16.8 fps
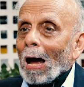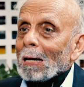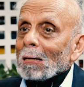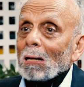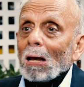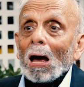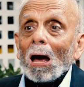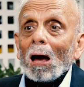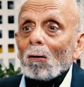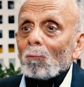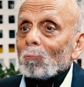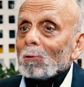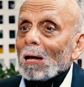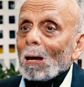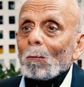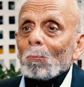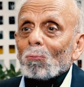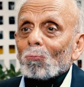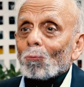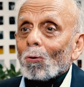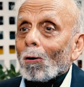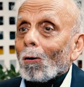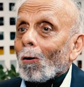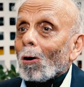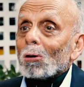And they have names
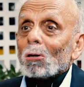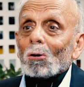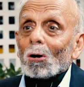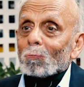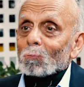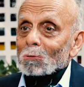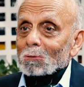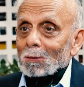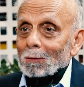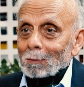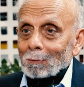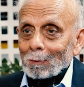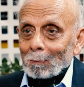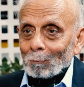for all the officers,